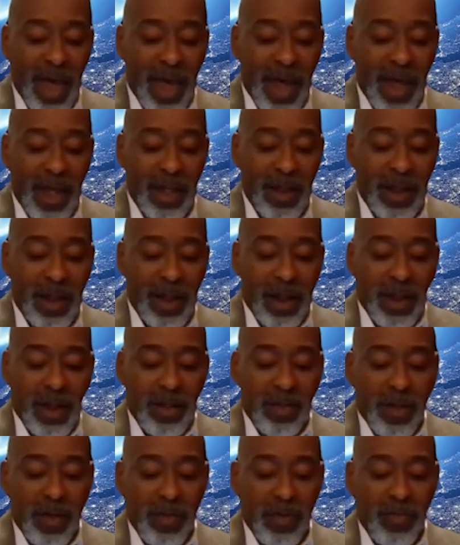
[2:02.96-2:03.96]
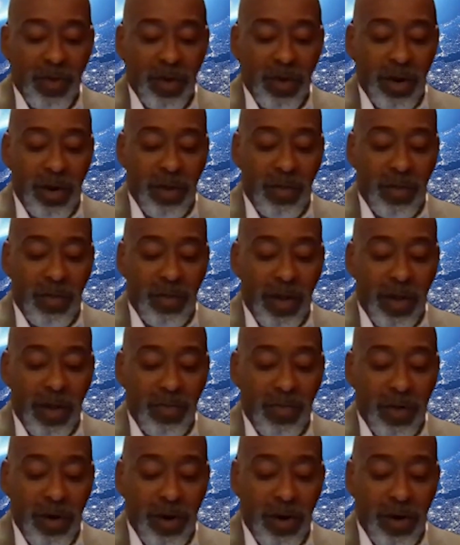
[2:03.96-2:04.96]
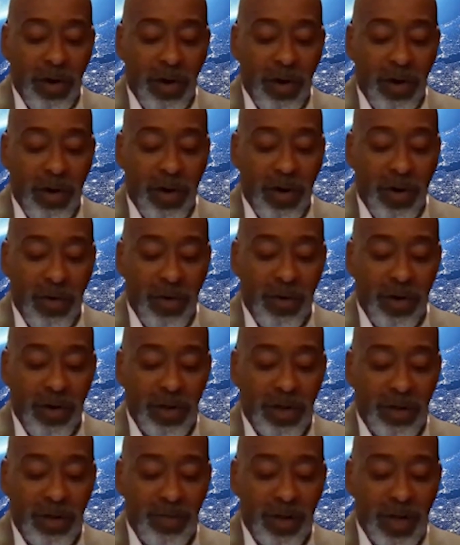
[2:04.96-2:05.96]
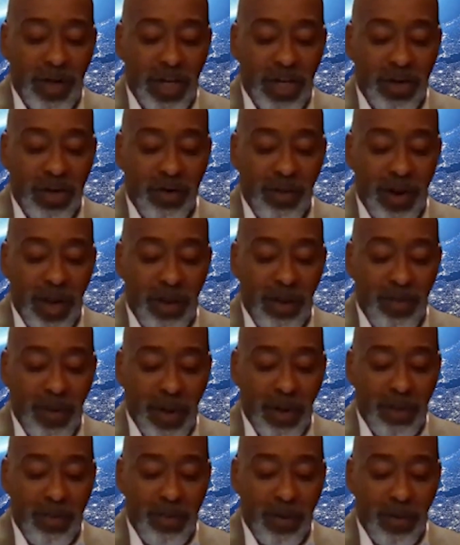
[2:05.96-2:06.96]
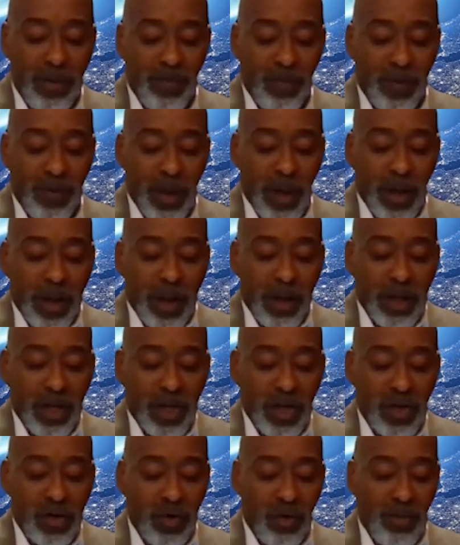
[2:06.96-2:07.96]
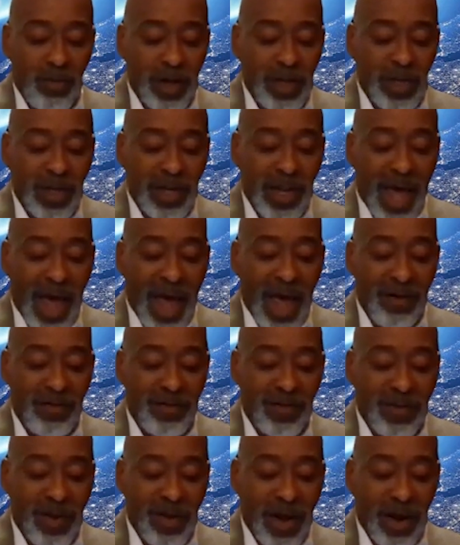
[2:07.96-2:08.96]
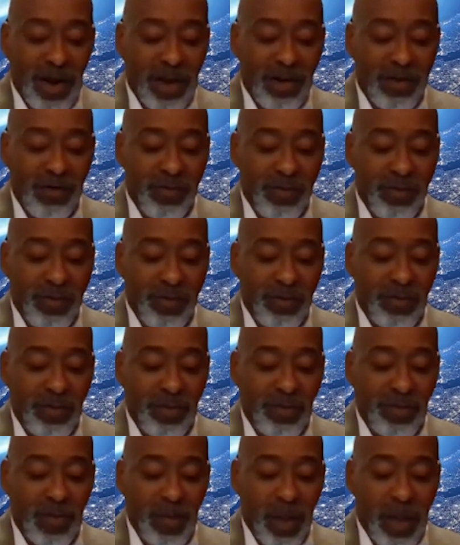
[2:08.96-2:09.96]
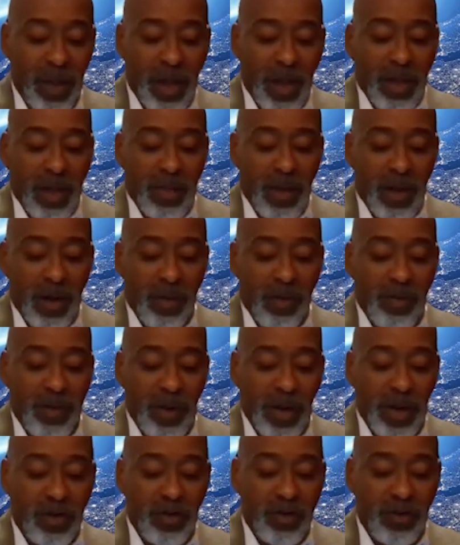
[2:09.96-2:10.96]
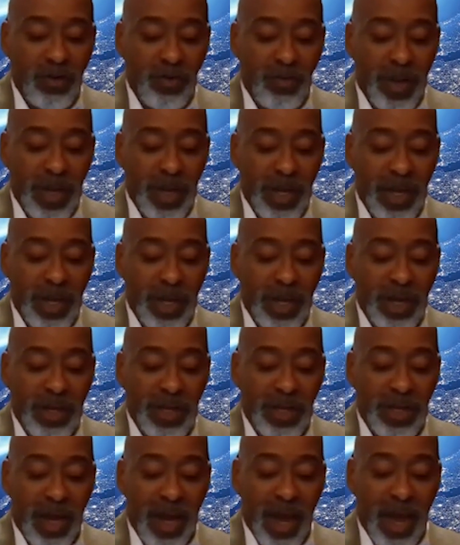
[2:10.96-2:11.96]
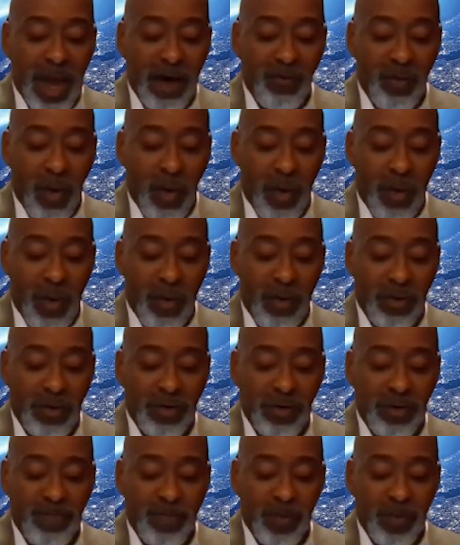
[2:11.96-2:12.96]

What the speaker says: rod that there are going to be so many people and so much livestock in Jerusalem that it will be too big to have walls.